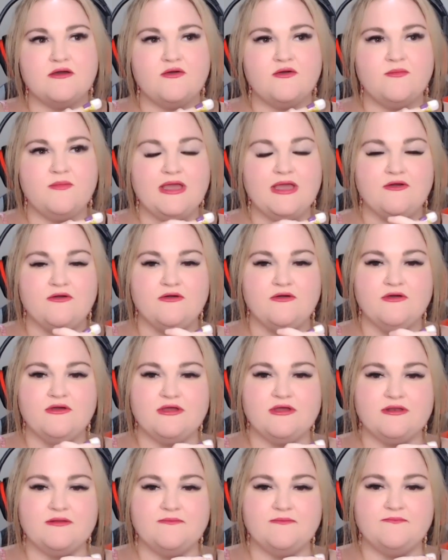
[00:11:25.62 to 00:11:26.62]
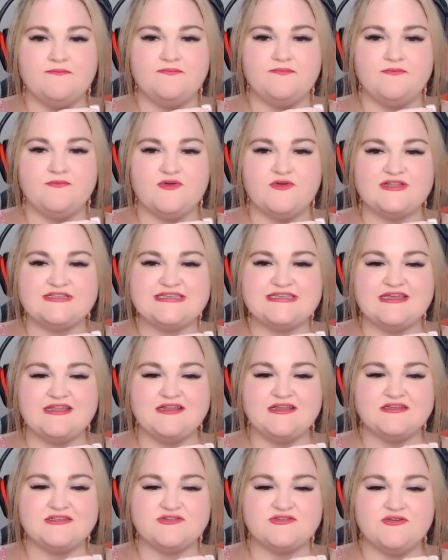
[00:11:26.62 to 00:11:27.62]
Oh my God. What is he going
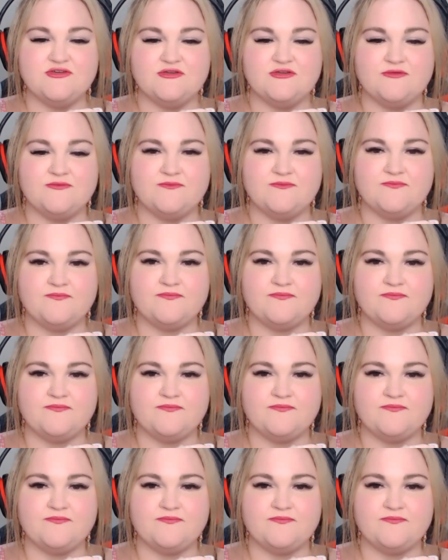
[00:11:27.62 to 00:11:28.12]
to do?